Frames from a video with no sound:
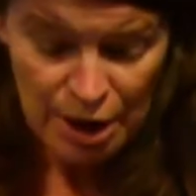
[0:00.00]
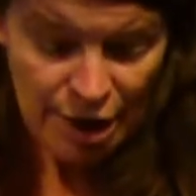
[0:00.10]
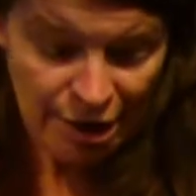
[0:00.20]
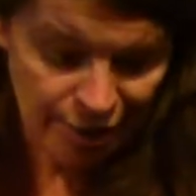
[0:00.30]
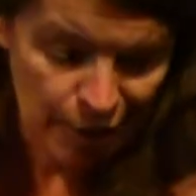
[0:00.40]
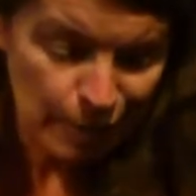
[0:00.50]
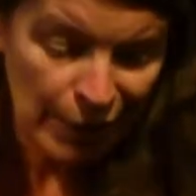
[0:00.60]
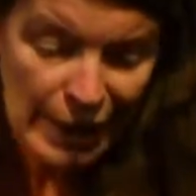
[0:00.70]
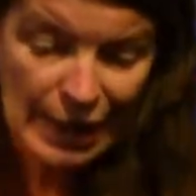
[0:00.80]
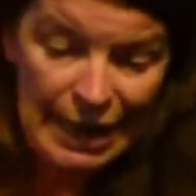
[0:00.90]
It's
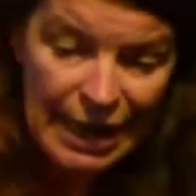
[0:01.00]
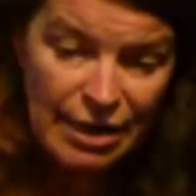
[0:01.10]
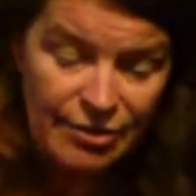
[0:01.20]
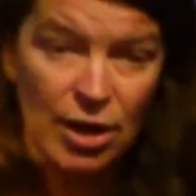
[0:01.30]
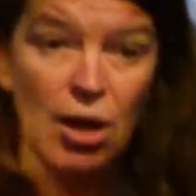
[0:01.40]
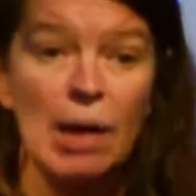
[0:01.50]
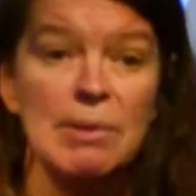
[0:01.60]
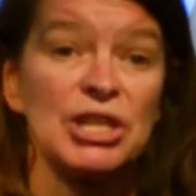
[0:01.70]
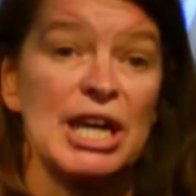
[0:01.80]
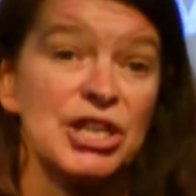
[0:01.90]
completely against the
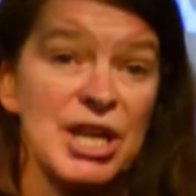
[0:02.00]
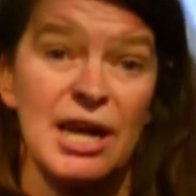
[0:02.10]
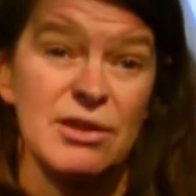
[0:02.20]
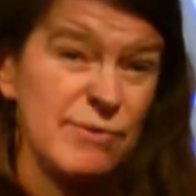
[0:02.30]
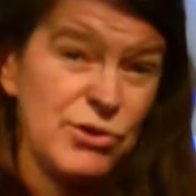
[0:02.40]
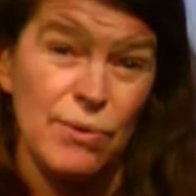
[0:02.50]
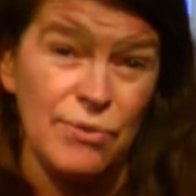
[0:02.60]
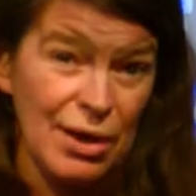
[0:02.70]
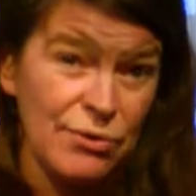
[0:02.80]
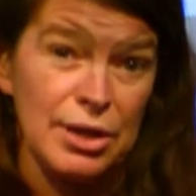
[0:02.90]
Climate Change Act of
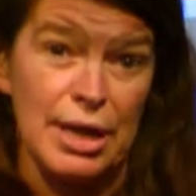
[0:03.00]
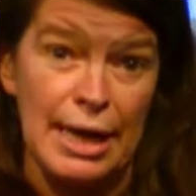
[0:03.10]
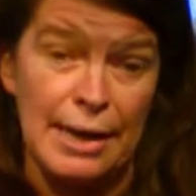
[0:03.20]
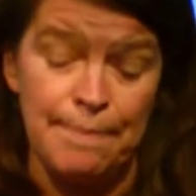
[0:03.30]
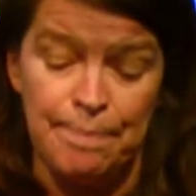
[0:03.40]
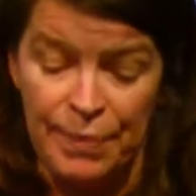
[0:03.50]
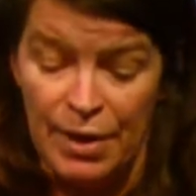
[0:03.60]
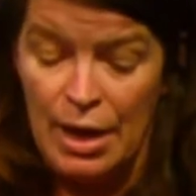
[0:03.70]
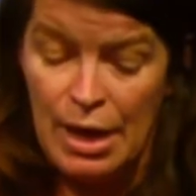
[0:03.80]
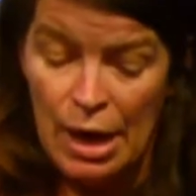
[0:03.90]
2008.
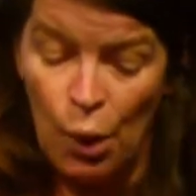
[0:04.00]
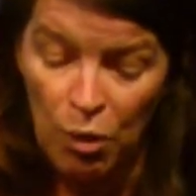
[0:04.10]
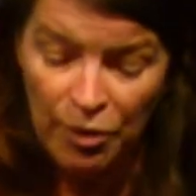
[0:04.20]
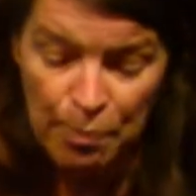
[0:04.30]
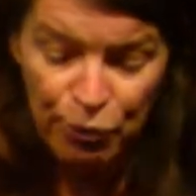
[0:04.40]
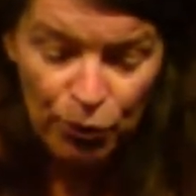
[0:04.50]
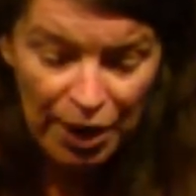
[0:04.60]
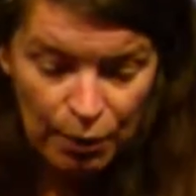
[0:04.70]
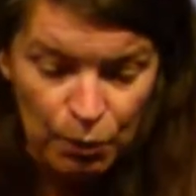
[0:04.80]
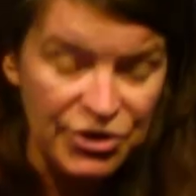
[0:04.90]
And what they brought
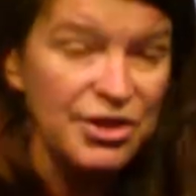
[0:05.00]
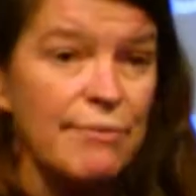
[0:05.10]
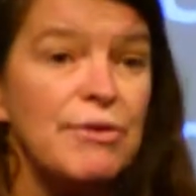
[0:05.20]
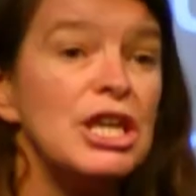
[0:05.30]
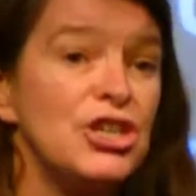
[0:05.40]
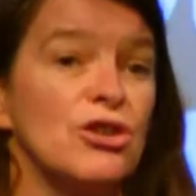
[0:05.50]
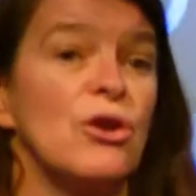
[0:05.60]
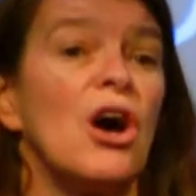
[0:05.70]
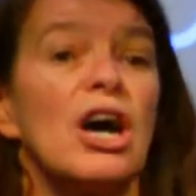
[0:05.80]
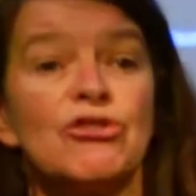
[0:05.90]
in was a definition
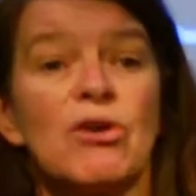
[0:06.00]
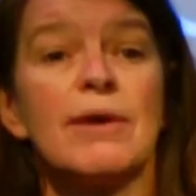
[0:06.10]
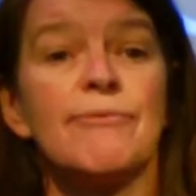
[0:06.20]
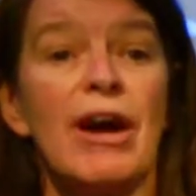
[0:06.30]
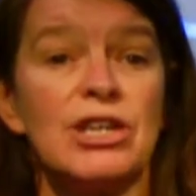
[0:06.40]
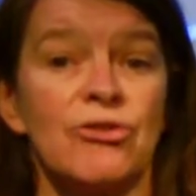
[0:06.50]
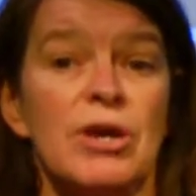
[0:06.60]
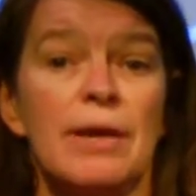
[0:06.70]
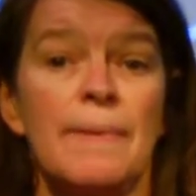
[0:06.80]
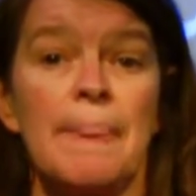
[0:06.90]
on hydraulic
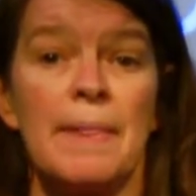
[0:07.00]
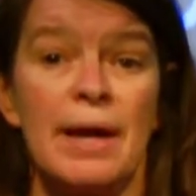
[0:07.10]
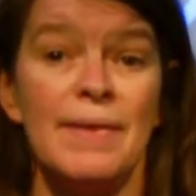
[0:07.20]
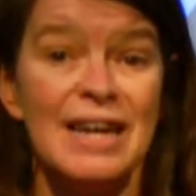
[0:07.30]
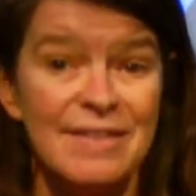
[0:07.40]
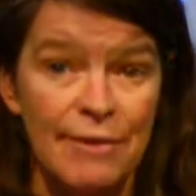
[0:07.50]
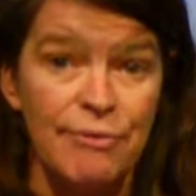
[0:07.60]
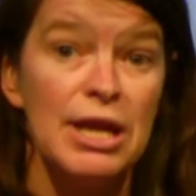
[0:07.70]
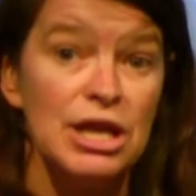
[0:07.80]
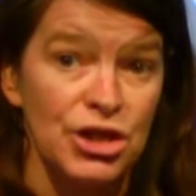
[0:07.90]
fracturing. And that
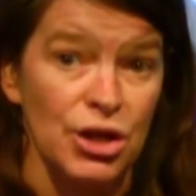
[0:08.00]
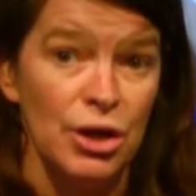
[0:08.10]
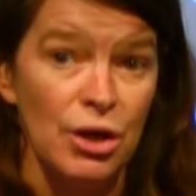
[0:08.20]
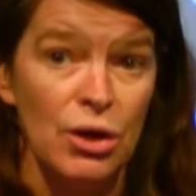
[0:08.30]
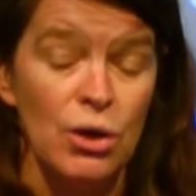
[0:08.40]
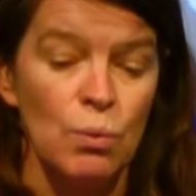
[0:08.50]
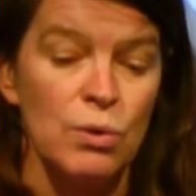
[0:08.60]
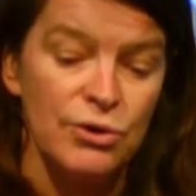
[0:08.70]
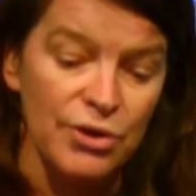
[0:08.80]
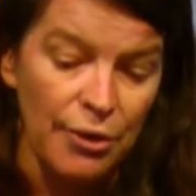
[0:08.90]
definition
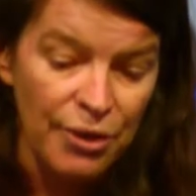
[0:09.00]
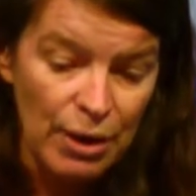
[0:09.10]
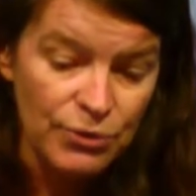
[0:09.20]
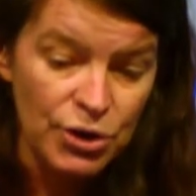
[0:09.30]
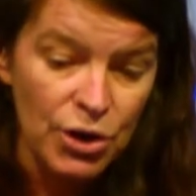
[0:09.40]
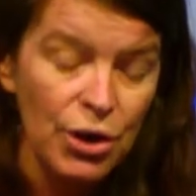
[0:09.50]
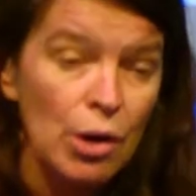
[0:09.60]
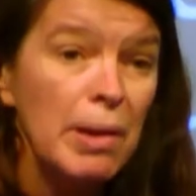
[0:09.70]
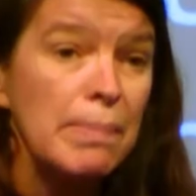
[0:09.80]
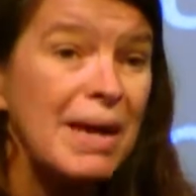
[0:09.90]
was 1,000
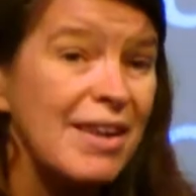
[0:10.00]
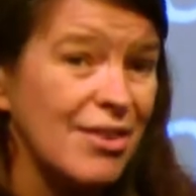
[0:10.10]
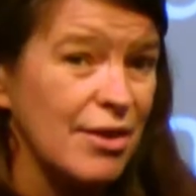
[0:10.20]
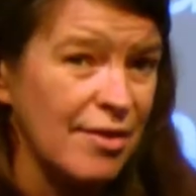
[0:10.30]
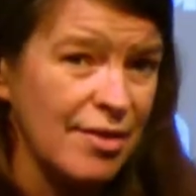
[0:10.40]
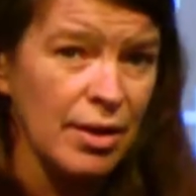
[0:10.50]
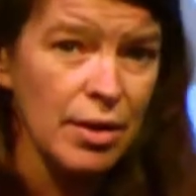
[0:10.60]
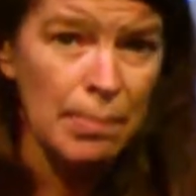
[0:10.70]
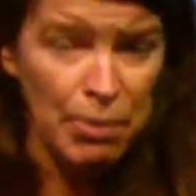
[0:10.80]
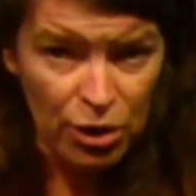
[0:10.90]
cubic metres
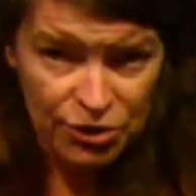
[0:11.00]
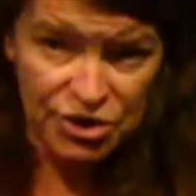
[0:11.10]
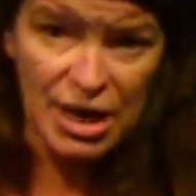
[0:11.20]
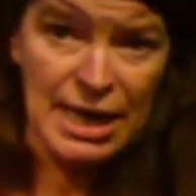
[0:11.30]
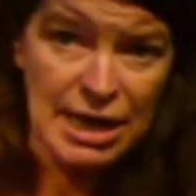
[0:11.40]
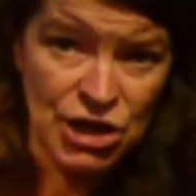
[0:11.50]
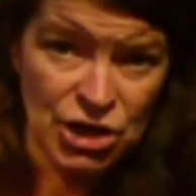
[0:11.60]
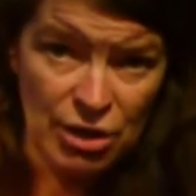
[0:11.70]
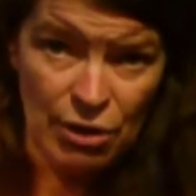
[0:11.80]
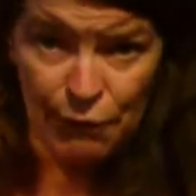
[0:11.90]
per
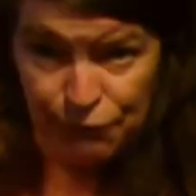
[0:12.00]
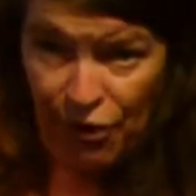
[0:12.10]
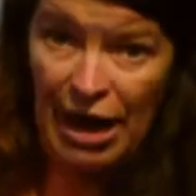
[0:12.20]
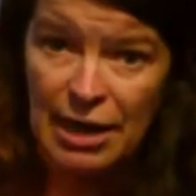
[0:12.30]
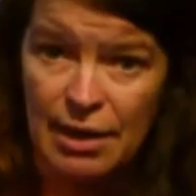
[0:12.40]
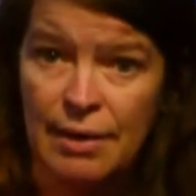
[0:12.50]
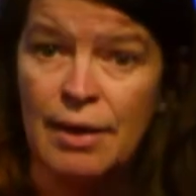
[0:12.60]
stage of frack,